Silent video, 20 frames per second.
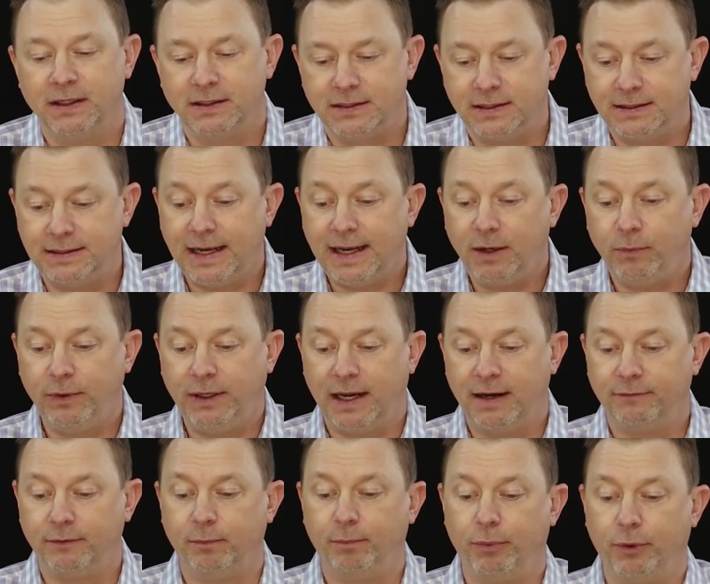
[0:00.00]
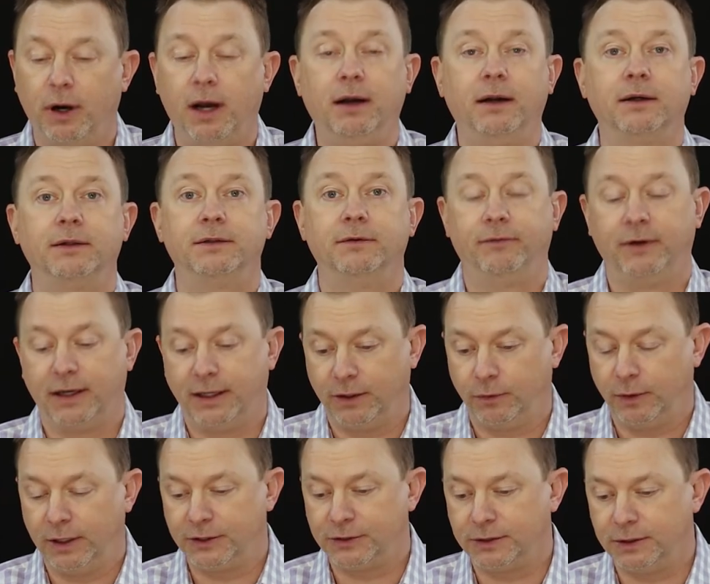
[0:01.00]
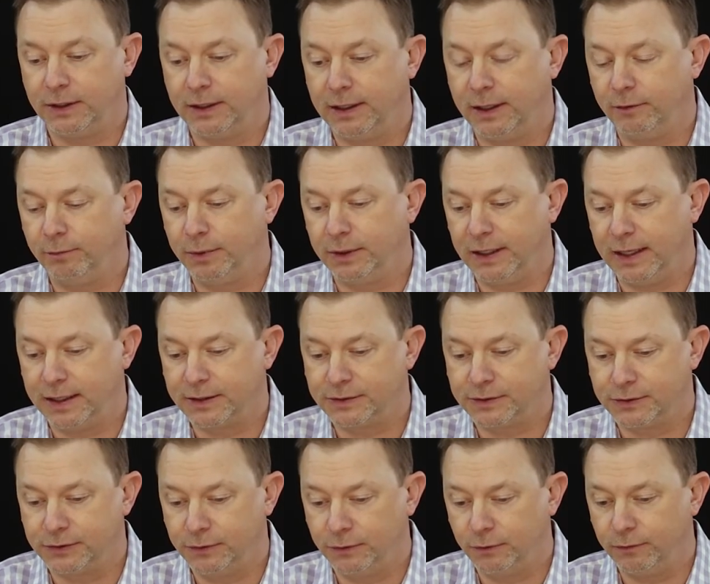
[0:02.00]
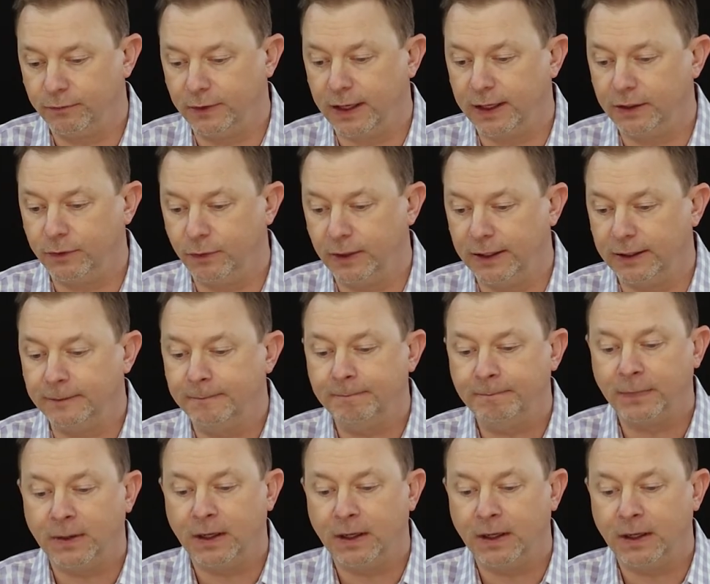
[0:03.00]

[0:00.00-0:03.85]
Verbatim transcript: Today we have a product evaluation that I've been asked to evaluate.